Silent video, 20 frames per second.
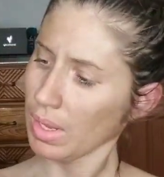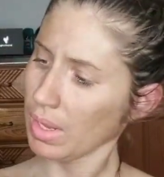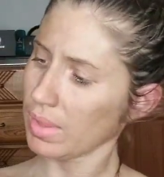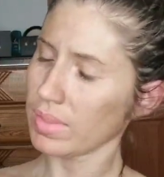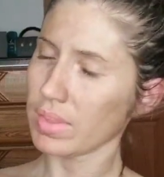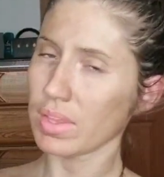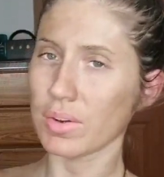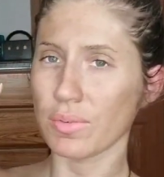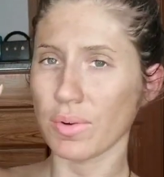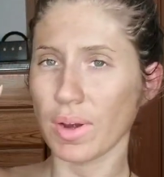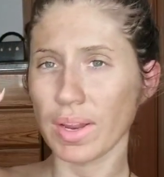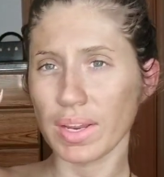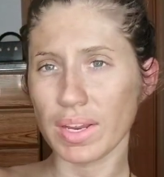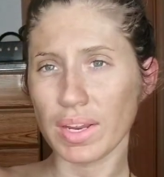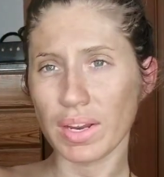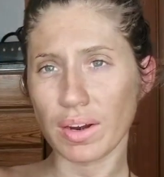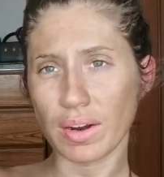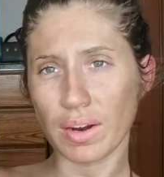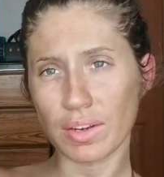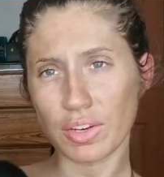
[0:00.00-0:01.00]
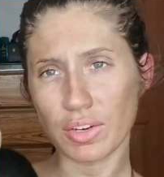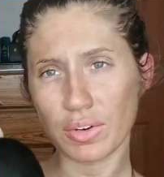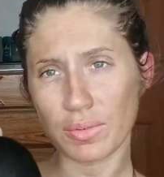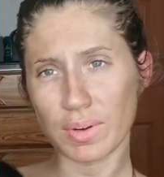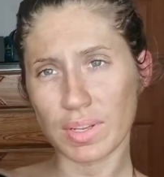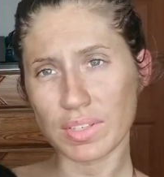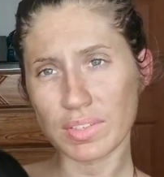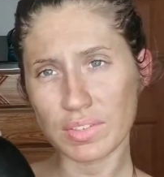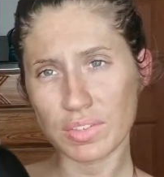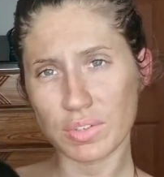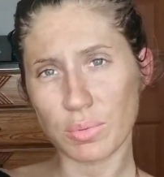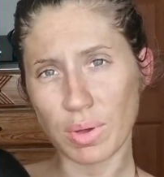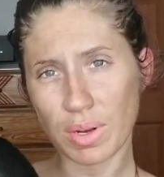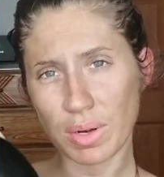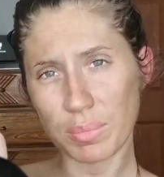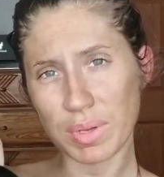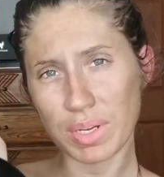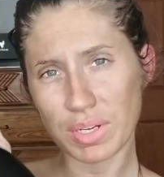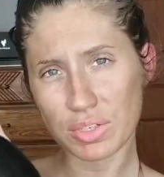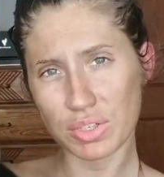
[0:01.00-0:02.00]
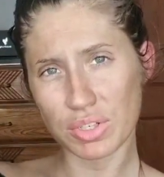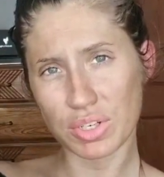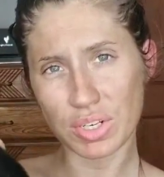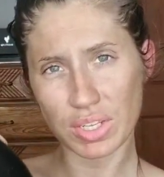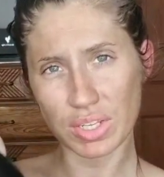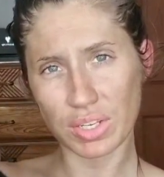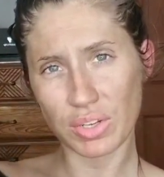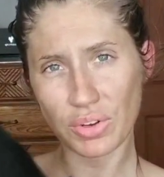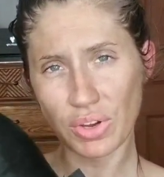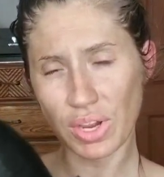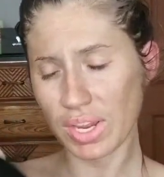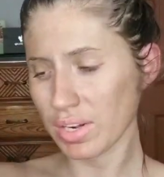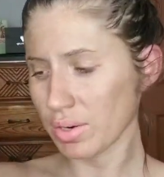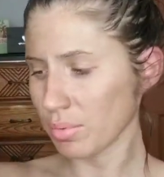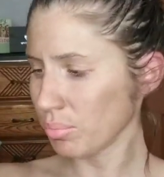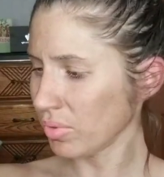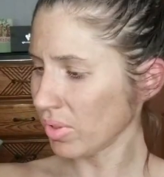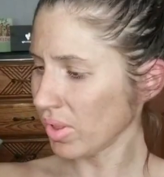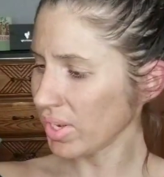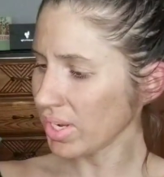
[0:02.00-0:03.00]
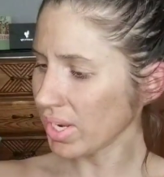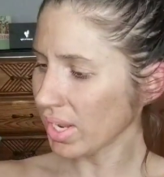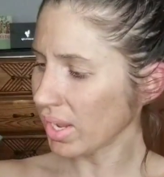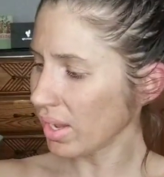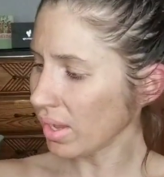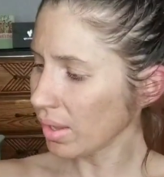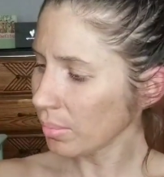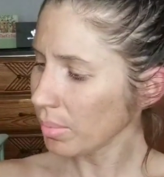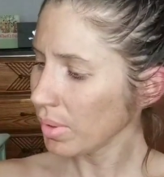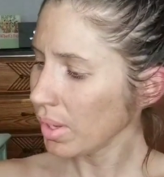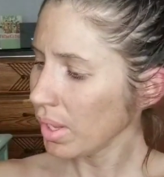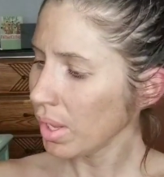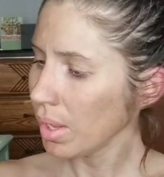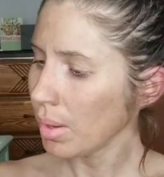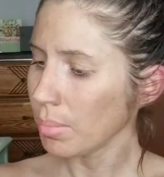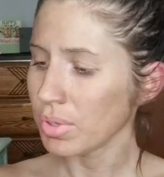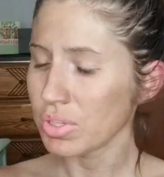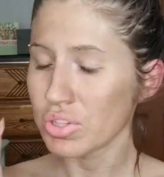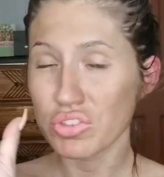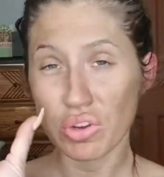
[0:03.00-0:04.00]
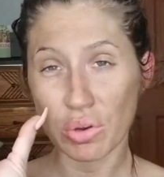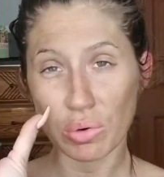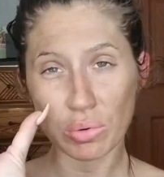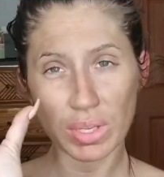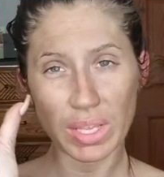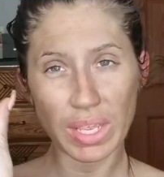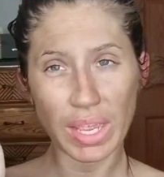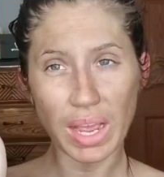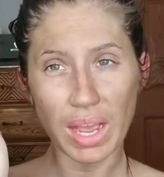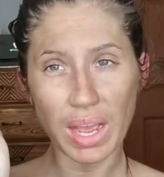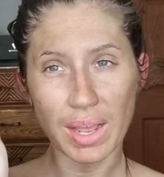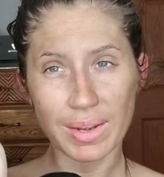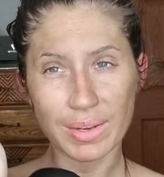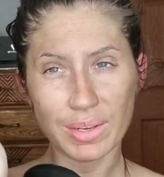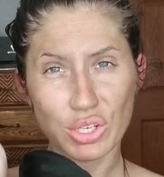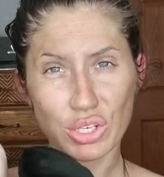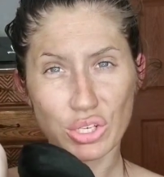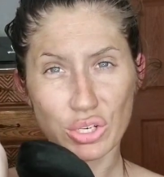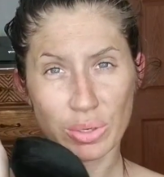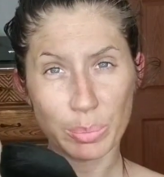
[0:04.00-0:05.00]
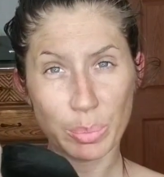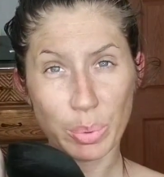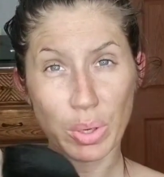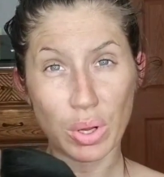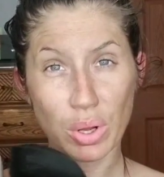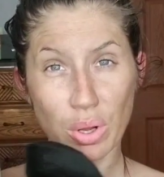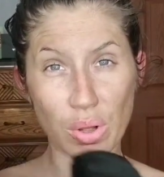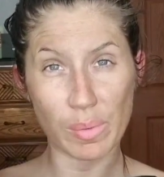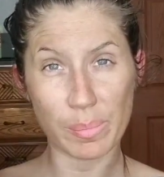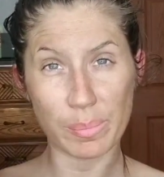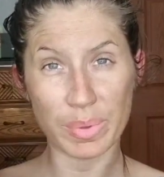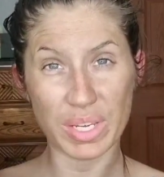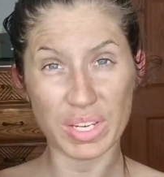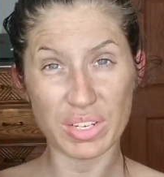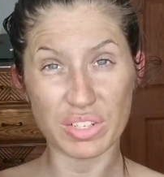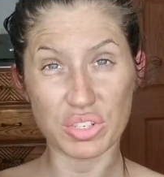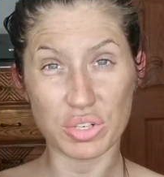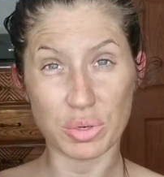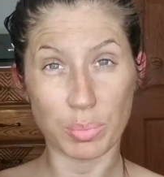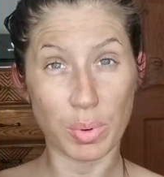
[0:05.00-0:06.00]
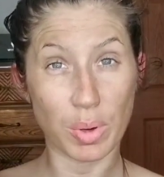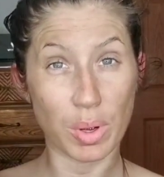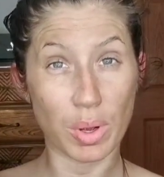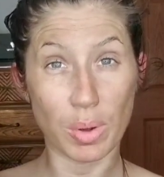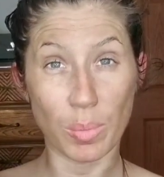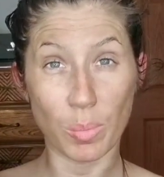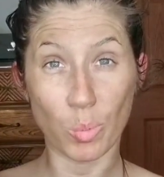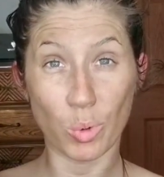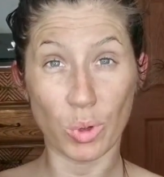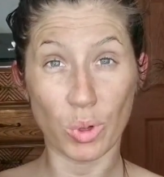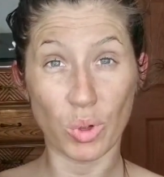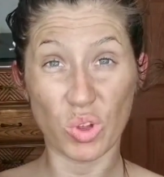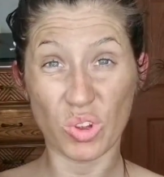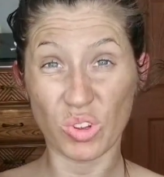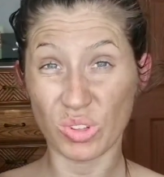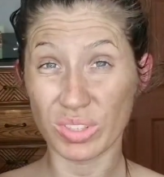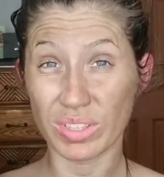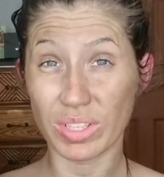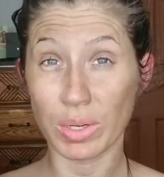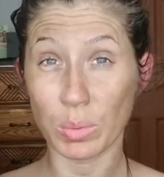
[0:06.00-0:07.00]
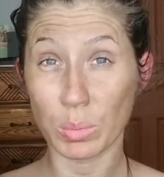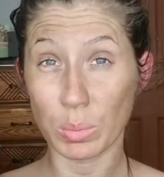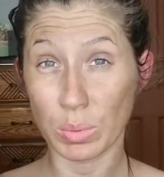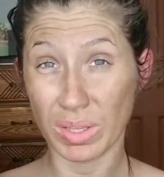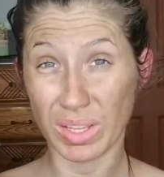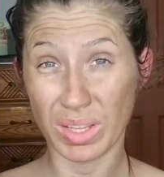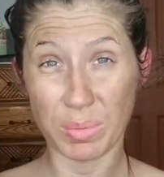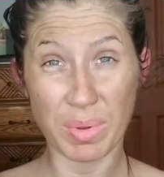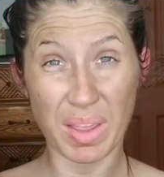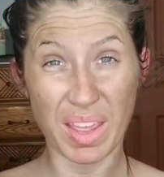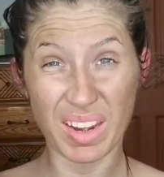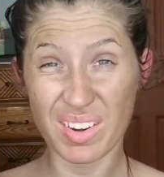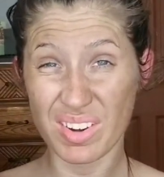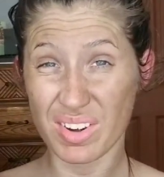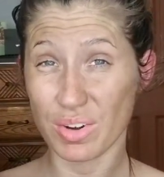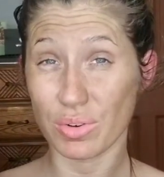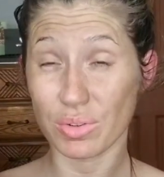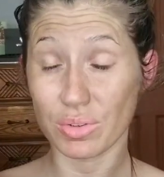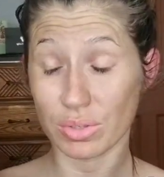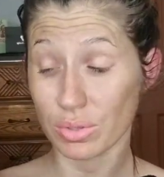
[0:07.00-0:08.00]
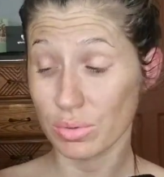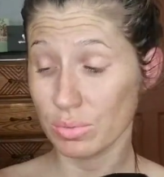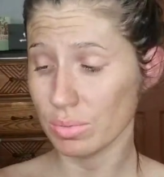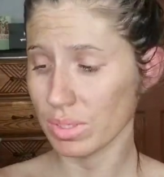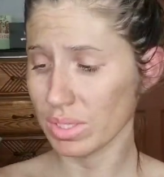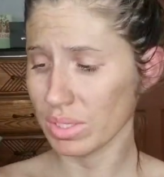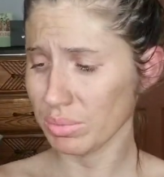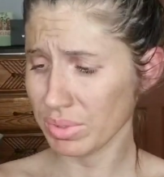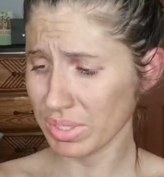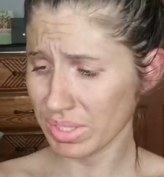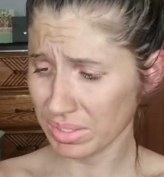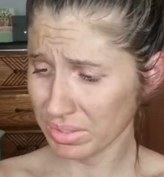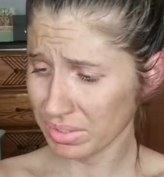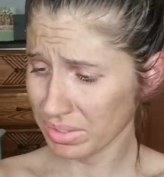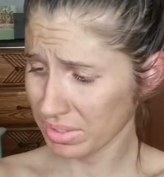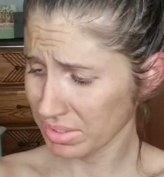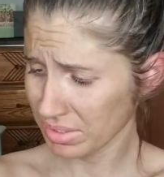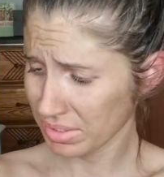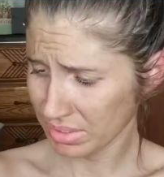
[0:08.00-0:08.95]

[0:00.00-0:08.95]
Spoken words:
And then right here on your wrist, you want to make sure that you kind of blend it up, but don't get on your palm, because your palm will hold it really bad and it'll look really weird.